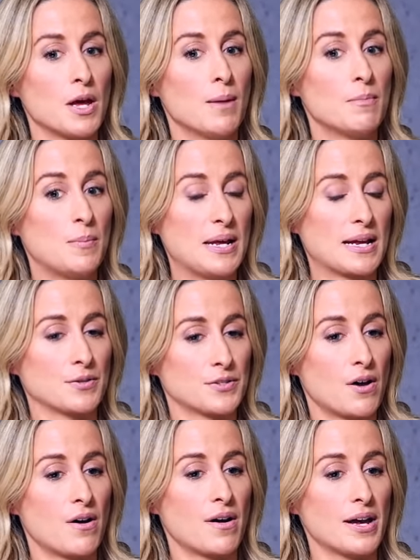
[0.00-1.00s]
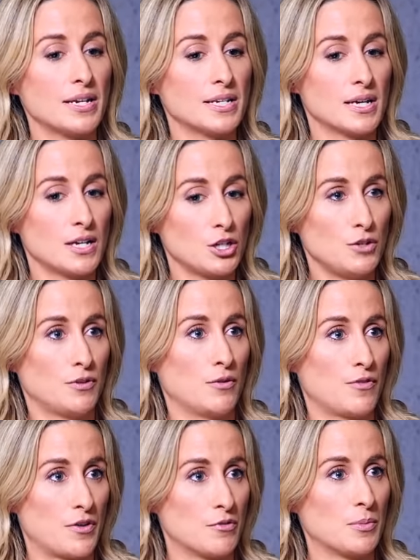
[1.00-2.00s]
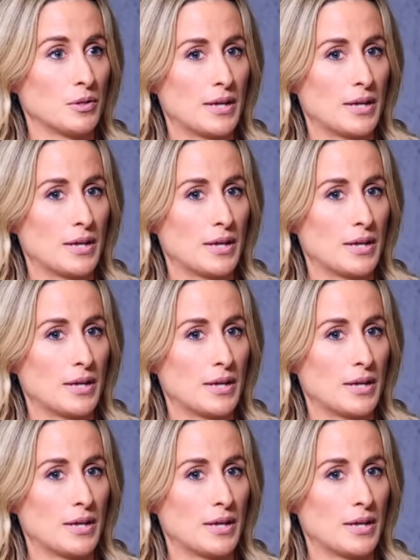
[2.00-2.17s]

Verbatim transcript: but being outside you feel vulnerable